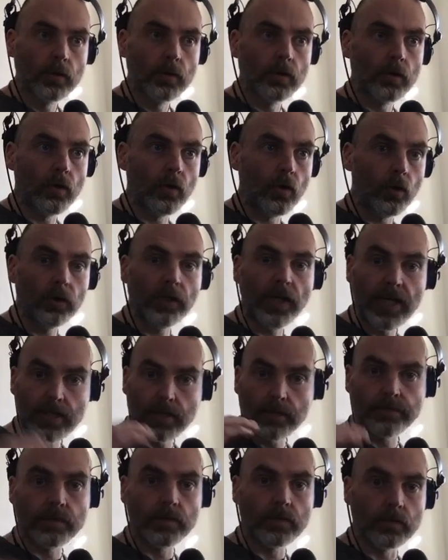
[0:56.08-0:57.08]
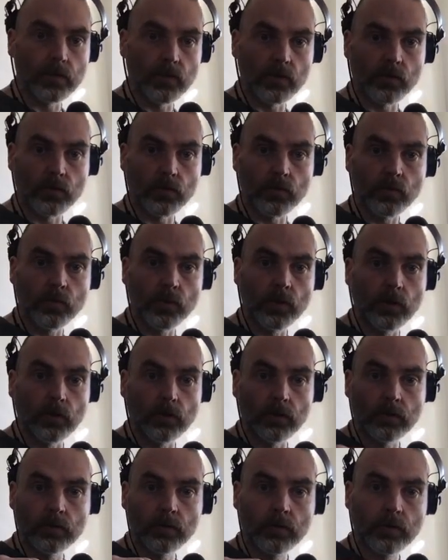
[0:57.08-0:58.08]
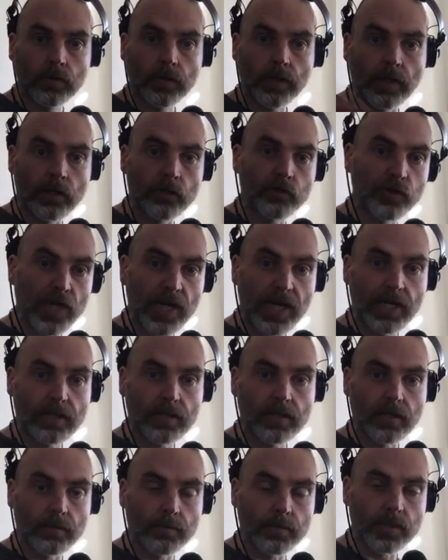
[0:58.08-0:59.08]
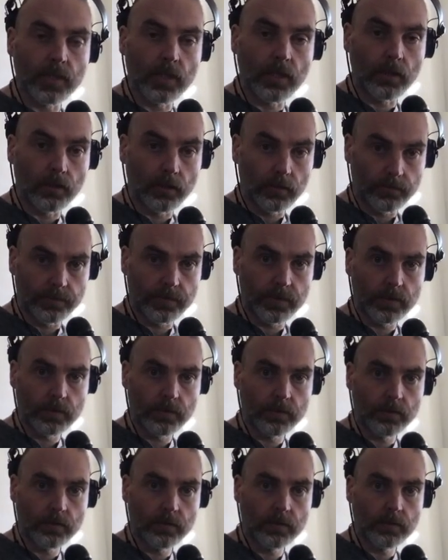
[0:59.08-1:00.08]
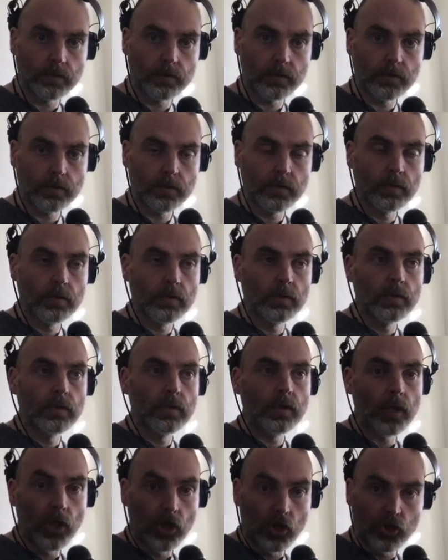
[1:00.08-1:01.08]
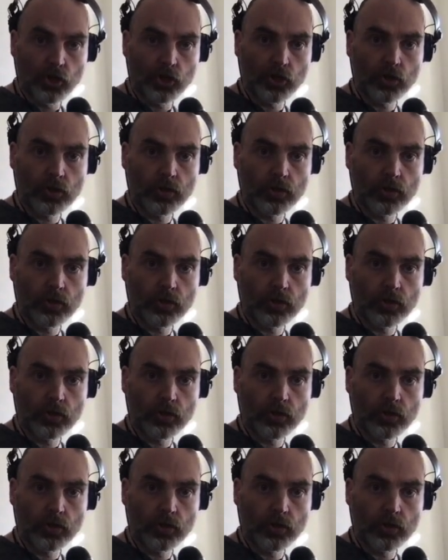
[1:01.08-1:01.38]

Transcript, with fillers: all eight of those will get a track to themselves each